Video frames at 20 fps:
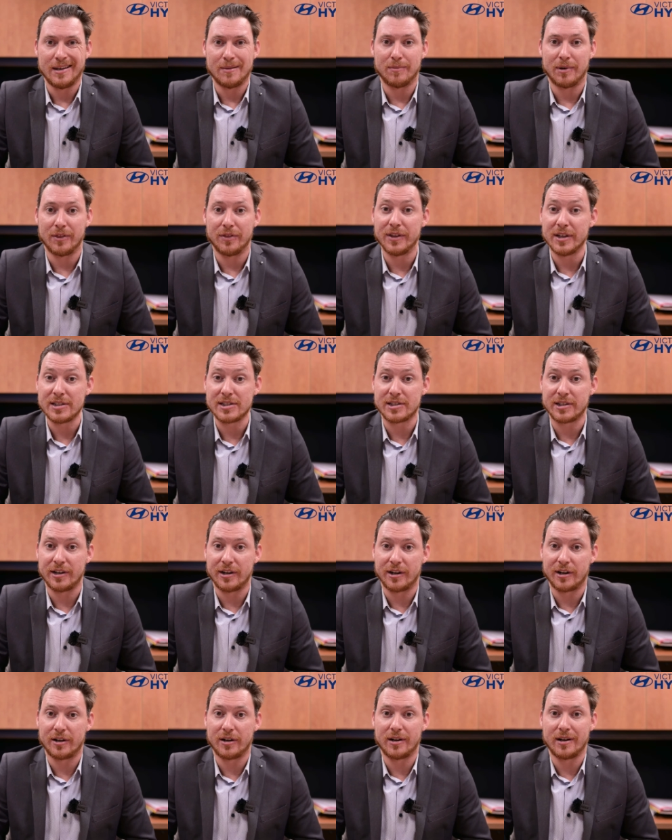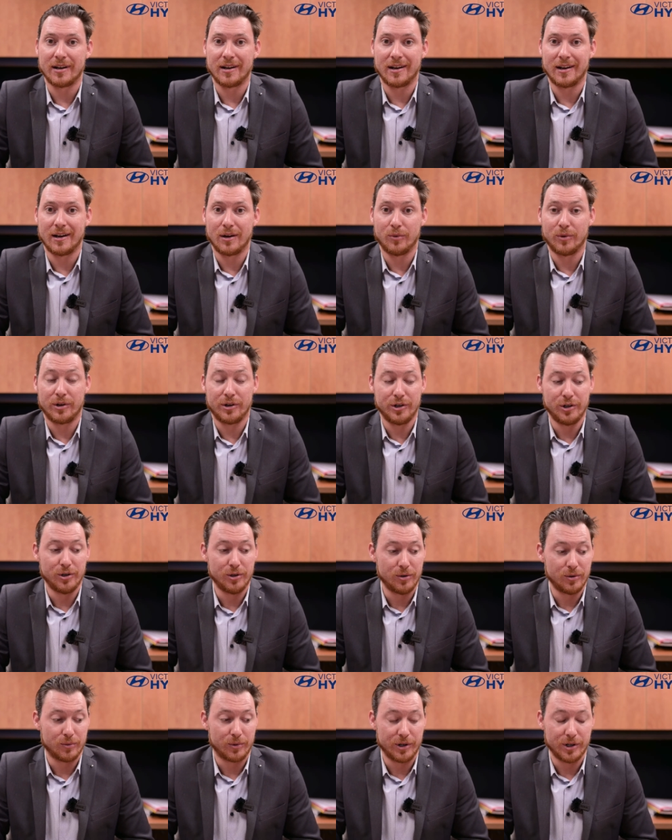but this year uh, we're
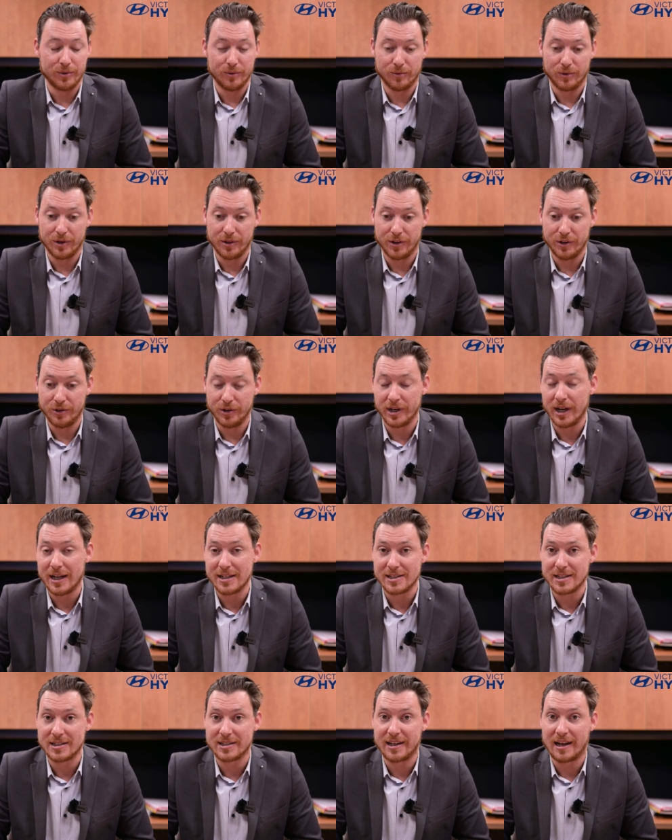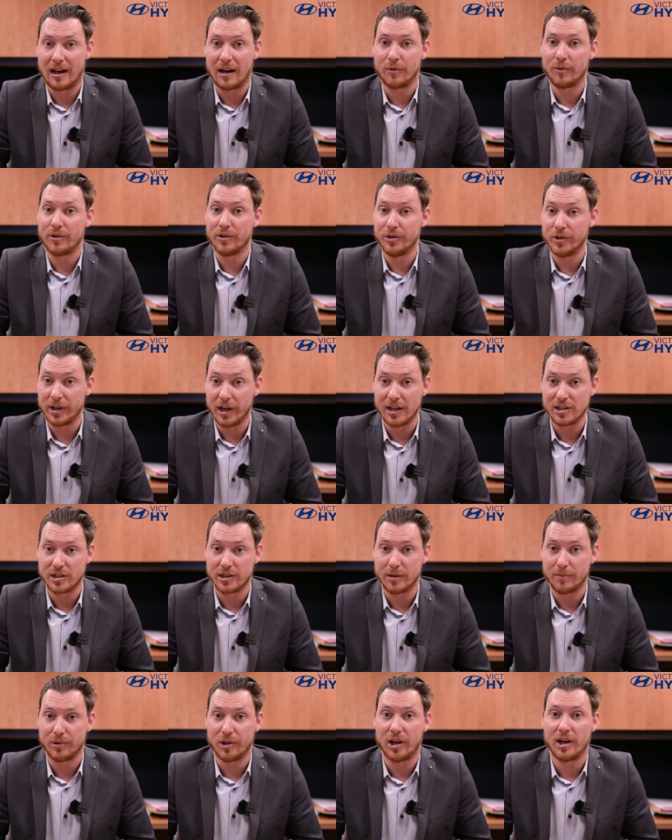new, we're, we're the new guys in town, we're the new guys on
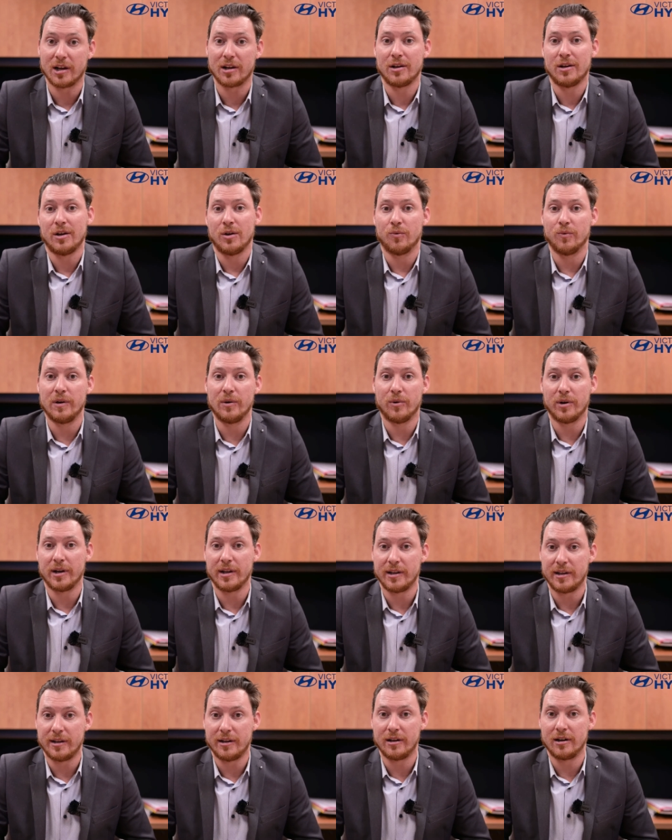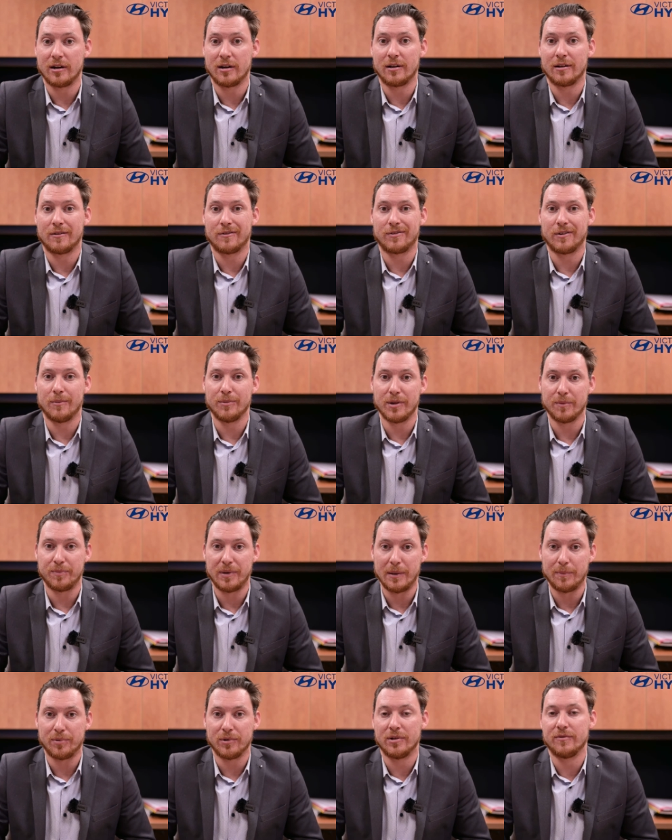the block. We wanna hear from the
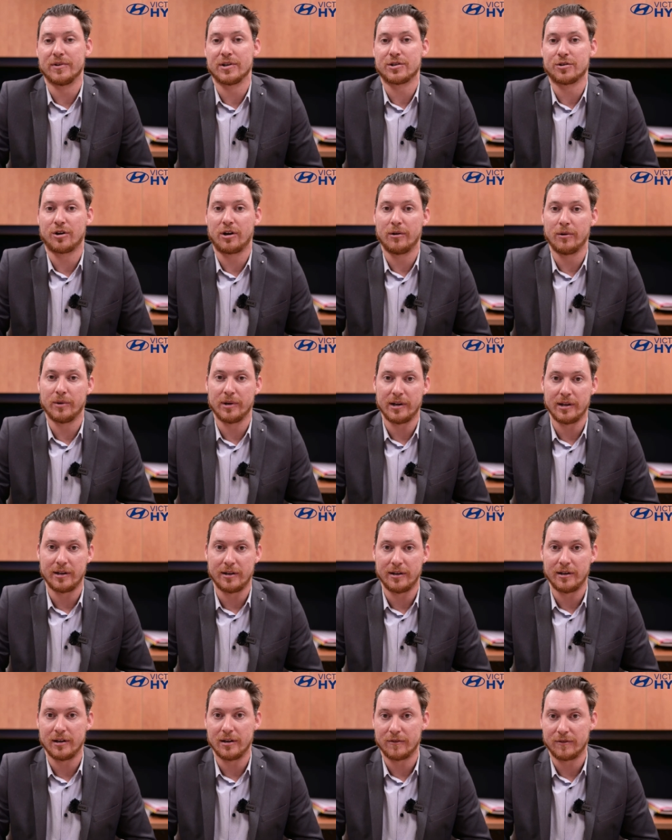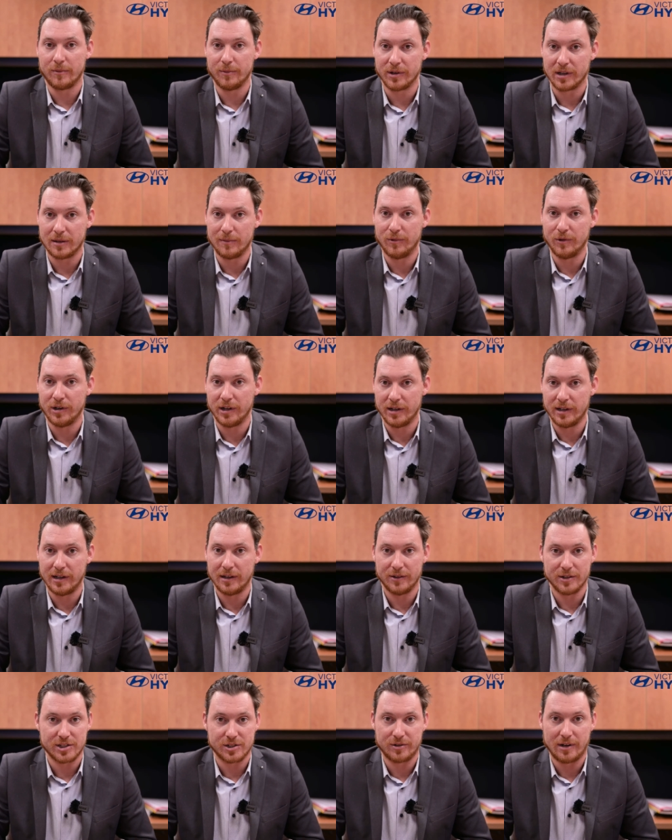people in Victoria, we wanna hear from the community
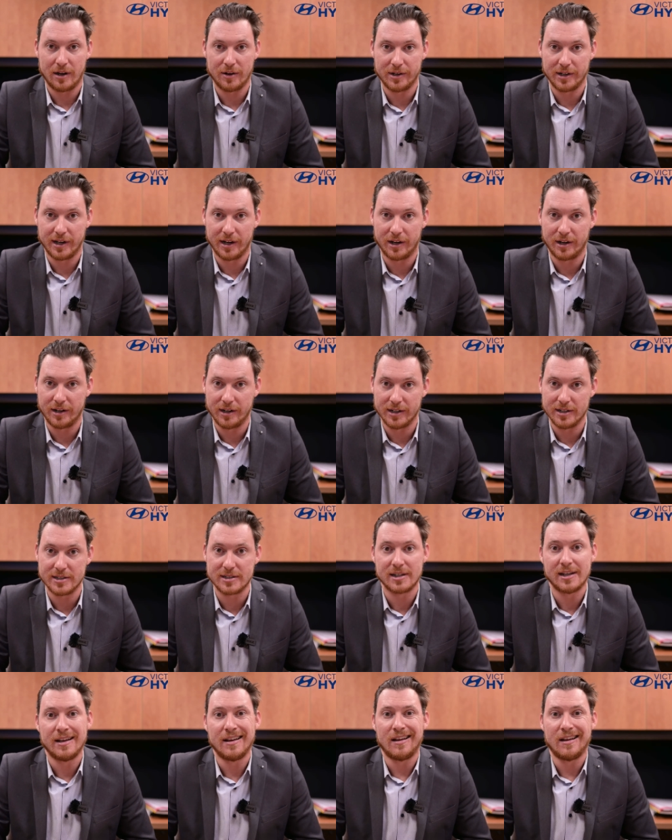and the surrounding areas.